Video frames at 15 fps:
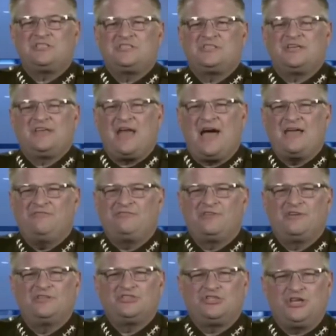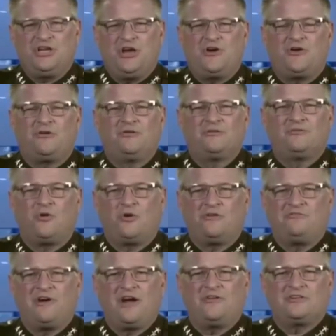such as a knife, chair, or a
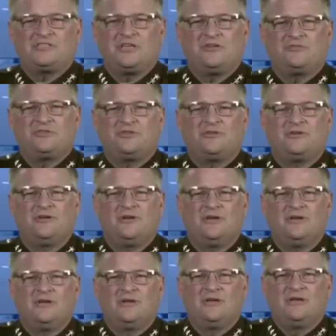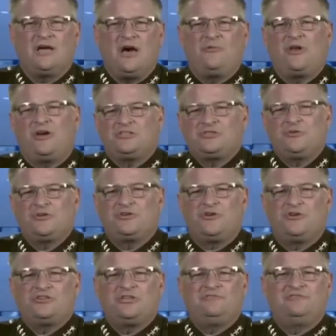fire extinguisher. I would also
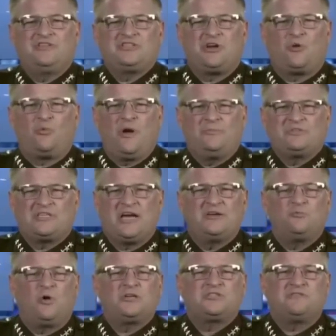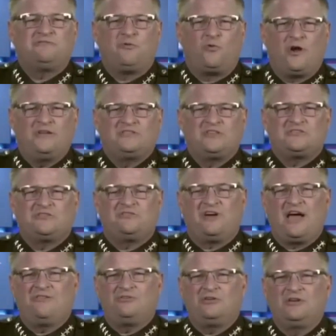encourage you to visit our website and watch the 4 A's of
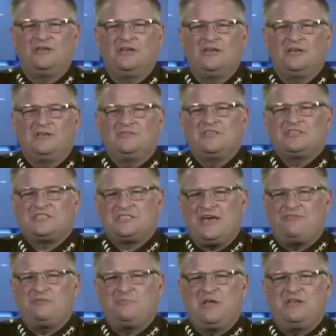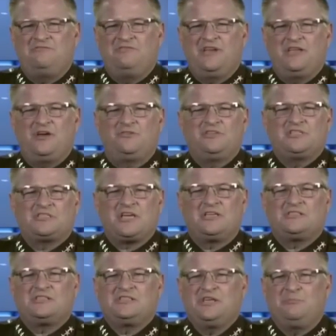Survival. This 7-minute video
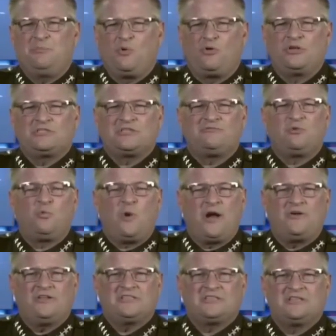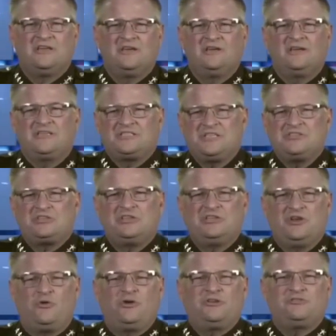discusses the importance of awareness, essentially
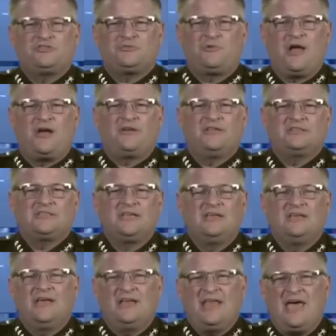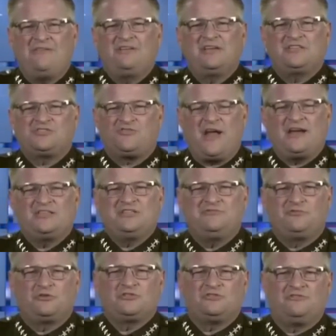knowing your surroundings and having a strategy
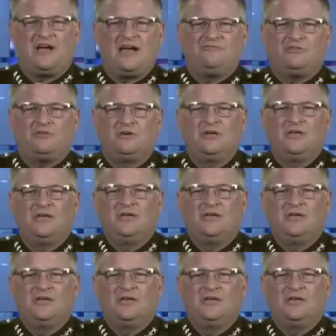for survival.